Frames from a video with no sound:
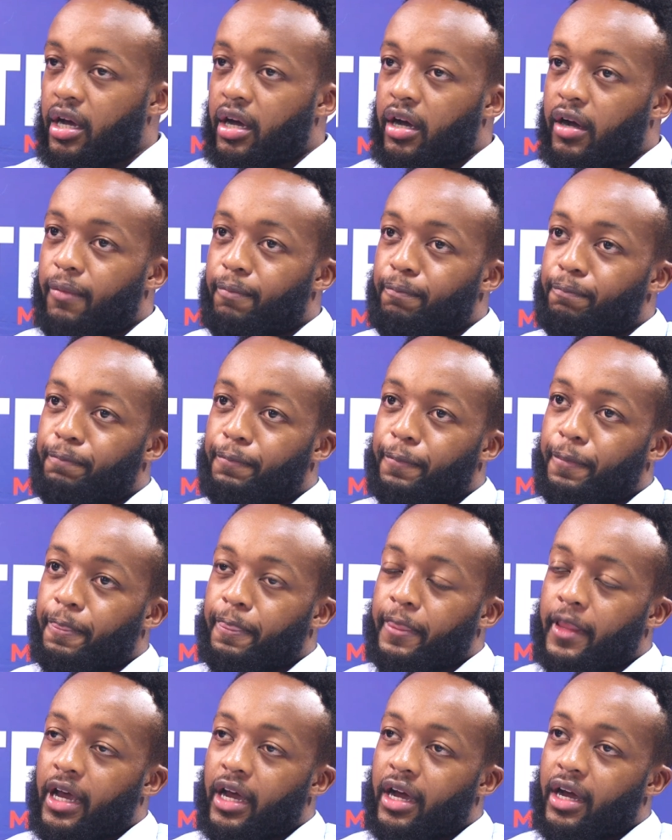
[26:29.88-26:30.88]

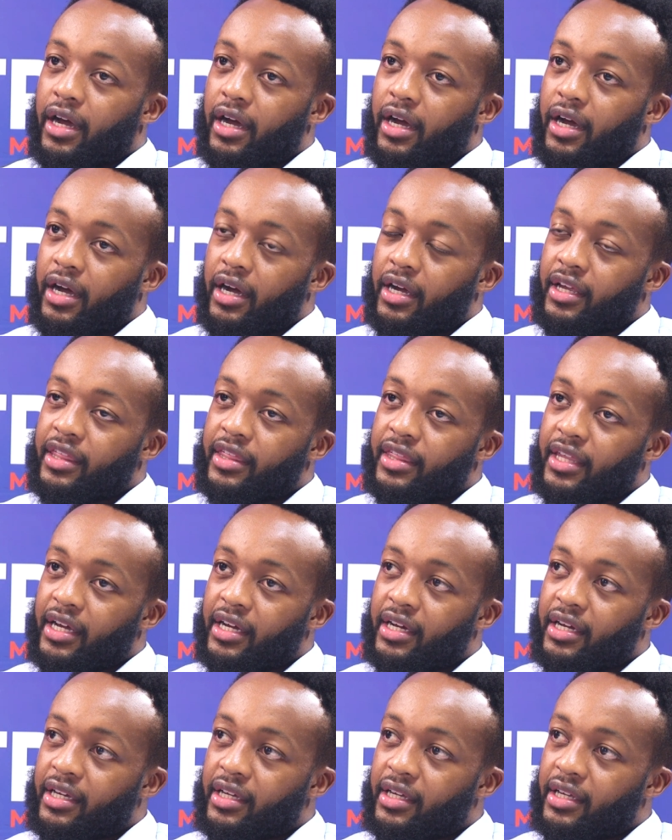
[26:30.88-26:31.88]
I
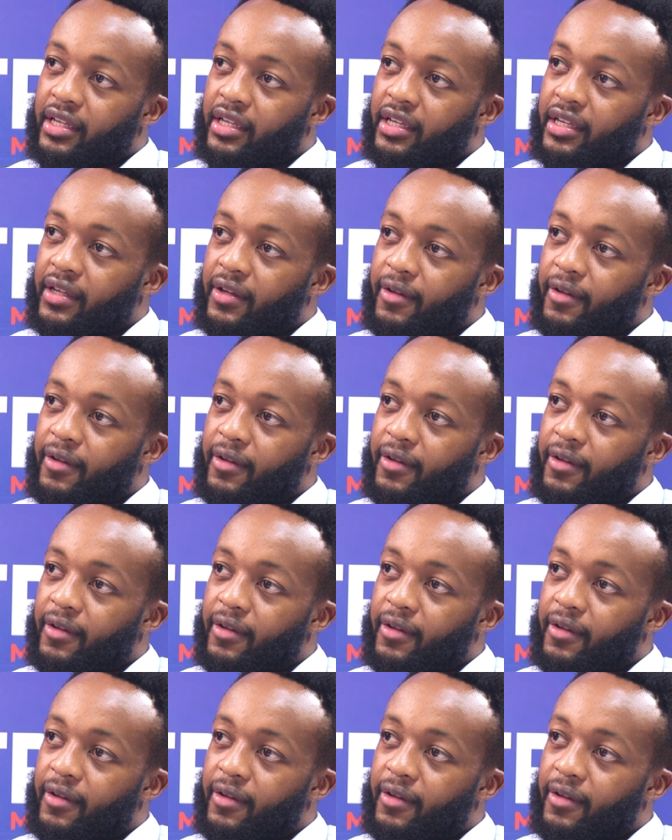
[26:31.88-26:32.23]
think